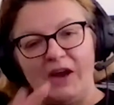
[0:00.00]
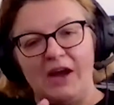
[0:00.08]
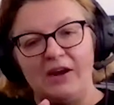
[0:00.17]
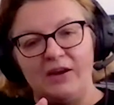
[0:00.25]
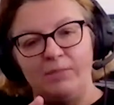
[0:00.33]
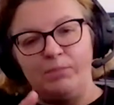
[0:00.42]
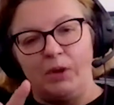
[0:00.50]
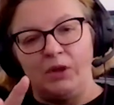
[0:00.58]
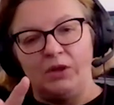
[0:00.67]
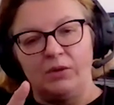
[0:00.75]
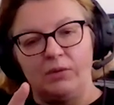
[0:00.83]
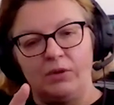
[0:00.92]
gotten
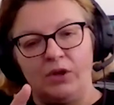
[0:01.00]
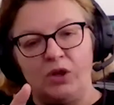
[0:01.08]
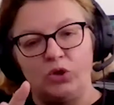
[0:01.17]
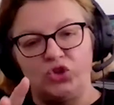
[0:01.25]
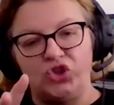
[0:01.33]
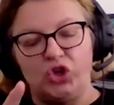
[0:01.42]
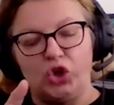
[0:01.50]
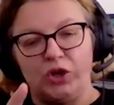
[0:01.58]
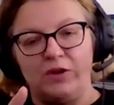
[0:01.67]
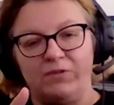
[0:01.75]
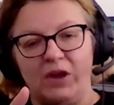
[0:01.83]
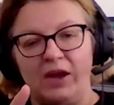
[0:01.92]
it. She
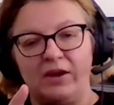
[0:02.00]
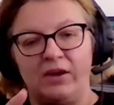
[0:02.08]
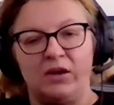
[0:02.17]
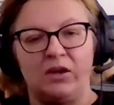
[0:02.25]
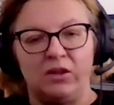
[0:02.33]
couldn't have gotten it